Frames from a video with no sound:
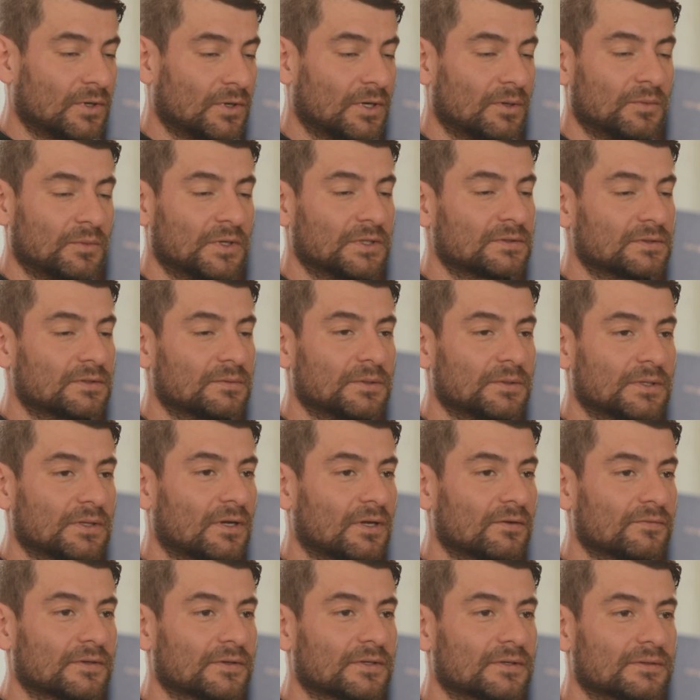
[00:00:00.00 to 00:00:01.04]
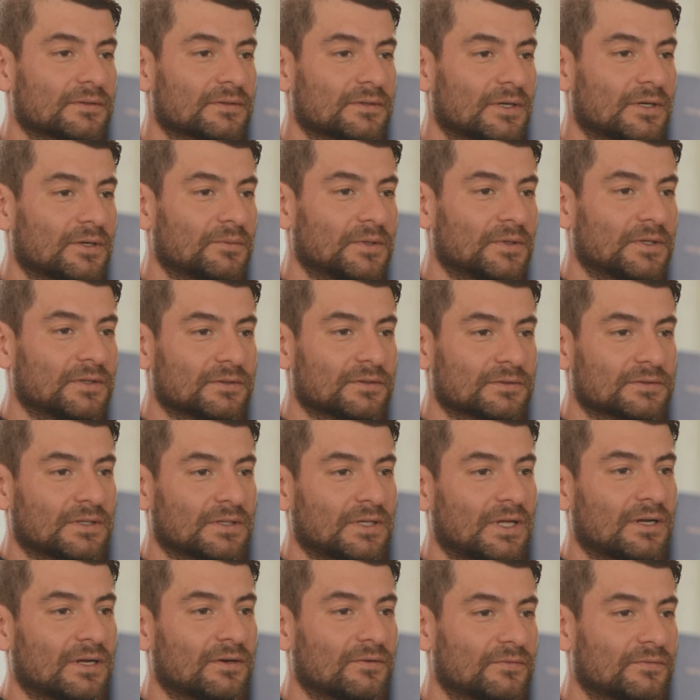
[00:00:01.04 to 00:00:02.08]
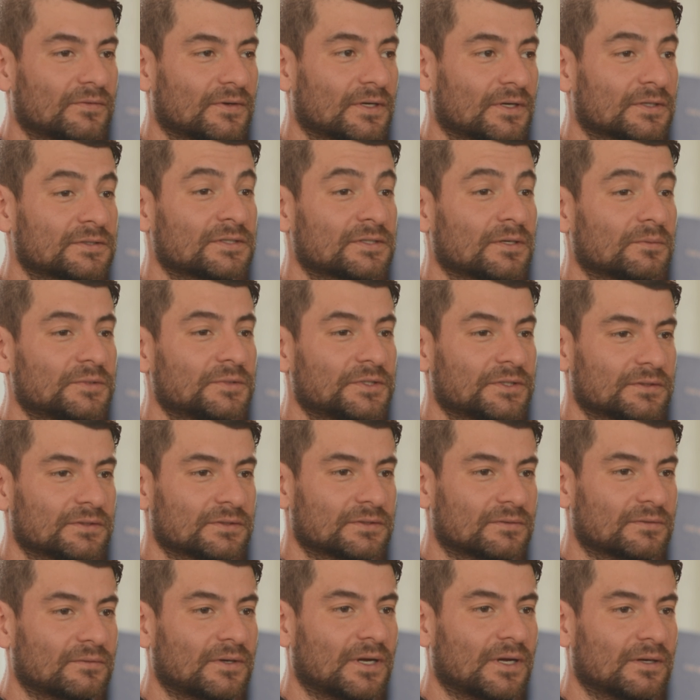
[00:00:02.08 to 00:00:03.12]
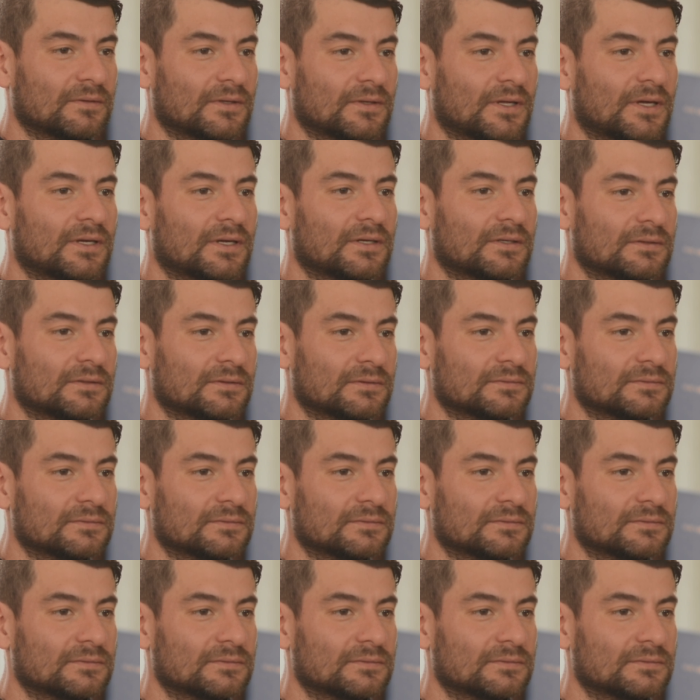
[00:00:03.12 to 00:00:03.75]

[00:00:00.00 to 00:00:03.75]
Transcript: And what it means to be loving. I mean, there's a lot of assumptions around that.